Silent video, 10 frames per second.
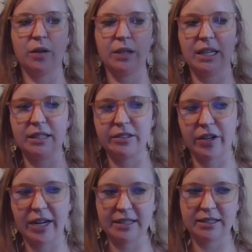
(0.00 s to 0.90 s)
Okay,
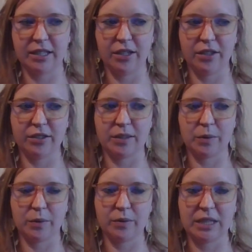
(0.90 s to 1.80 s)
start asking
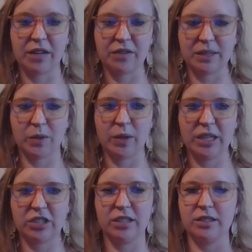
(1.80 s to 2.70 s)
yourself some
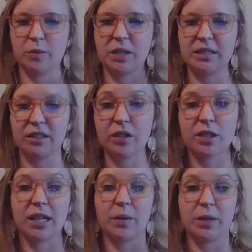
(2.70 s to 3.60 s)
questions. What does it
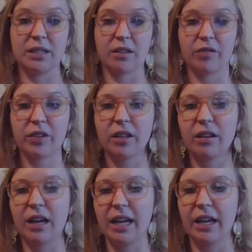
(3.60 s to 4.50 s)
look like? What does it feel
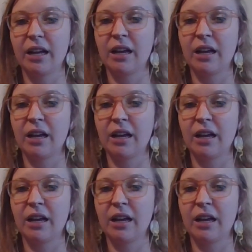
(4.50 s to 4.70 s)
like?